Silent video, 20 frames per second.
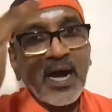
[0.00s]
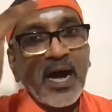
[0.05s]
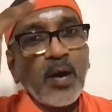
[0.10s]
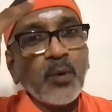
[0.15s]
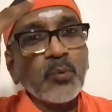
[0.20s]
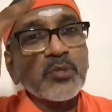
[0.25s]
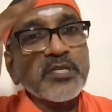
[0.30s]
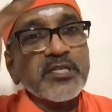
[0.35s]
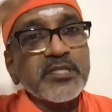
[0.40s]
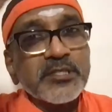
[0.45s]

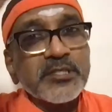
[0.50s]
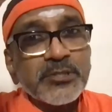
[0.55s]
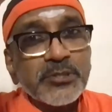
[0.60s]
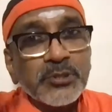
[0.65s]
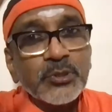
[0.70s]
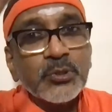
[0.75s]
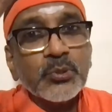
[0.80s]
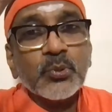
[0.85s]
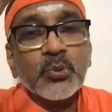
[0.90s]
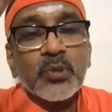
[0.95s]
How did
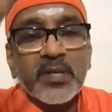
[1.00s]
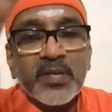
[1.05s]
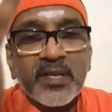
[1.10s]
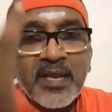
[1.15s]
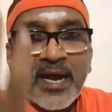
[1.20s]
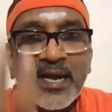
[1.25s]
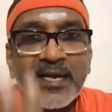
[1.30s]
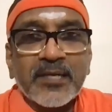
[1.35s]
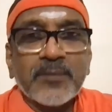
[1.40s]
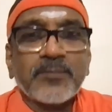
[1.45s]
you
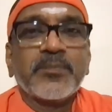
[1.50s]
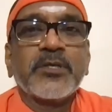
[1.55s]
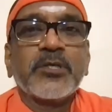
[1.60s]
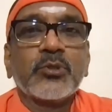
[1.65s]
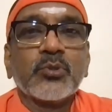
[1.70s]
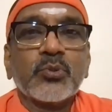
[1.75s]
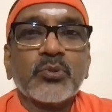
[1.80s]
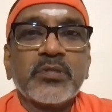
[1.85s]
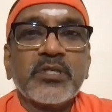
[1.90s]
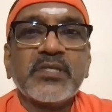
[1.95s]
land up
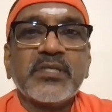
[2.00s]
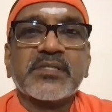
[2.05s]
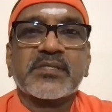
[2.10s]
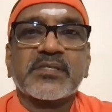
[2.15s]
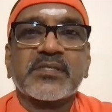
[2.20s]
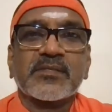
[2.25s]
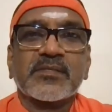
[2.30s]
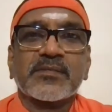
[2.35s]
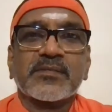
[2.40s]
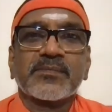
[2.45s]
into
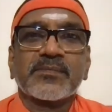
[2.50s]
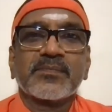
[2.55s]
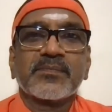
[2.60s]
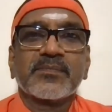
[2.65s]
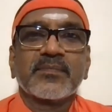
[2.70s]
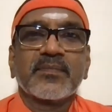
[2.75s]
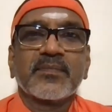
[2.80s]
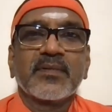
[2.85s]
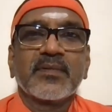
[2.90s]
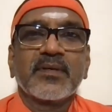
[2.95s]
this?
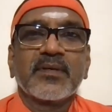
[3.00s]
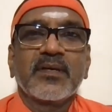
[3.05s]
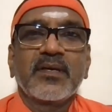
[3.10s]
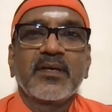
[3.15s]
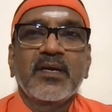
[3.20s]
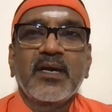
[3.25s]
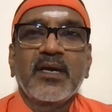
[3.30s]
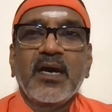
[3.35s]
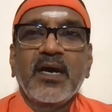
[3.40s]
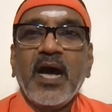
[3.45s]

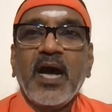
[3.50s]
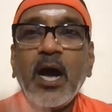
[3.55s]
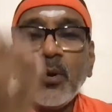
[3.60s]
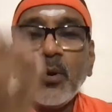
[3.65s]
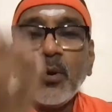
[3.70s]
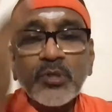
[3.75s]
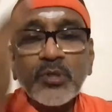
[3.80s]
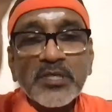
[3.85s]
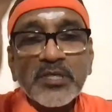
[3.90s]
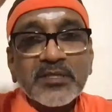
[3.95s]

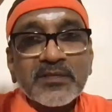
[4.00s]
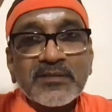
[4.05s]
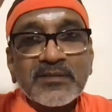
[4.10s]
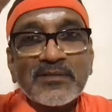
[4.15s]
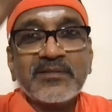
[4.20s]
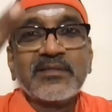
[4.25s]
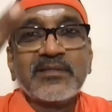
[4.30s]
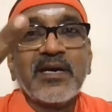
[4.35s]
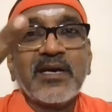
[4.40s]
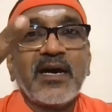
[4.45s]
How did
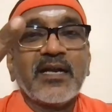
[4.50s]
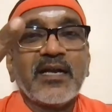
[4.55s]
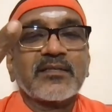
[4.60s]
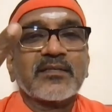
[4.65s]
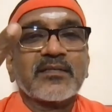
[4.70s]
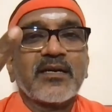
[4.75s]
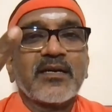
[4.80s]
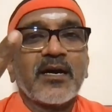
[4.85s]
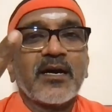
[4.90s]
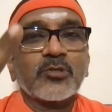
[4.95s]

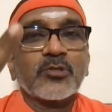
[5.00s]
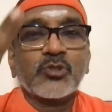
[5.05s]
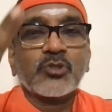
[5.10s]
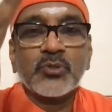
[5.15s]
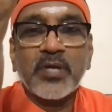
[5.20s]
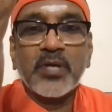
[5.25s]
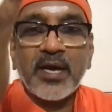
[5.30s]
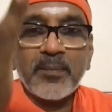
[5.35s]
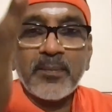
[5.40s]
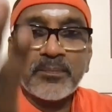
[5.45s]
that
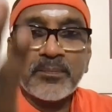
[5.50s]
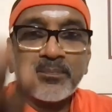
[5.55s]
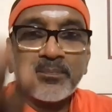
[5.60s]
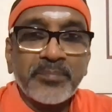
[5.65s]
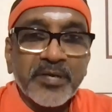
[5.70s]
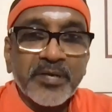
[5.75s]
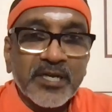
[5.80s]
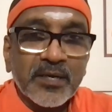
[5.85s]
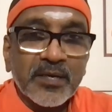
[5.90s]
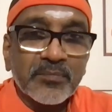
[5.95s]
Arjuna
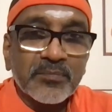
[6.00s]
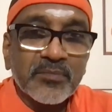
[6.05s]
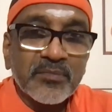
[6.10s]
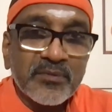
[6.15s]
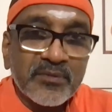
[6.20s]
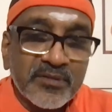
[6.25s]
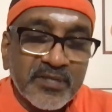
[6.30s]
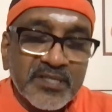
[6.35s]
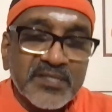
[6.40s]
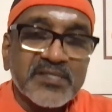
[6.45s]

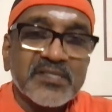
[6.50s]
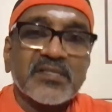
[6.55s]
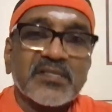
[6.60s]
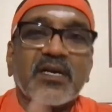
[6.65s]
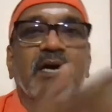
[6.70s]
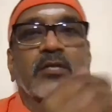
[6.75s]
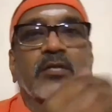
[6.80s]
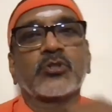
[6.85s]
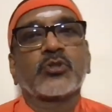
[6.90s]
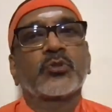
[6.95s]
become
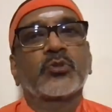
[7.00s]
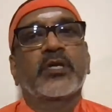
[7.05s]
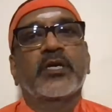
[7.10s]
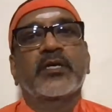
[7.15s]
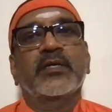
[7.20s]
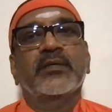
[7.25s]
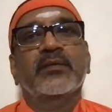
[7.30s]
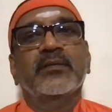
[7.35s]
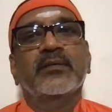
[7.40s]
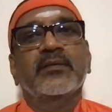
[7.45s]
this
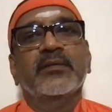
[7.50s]
Arjuna?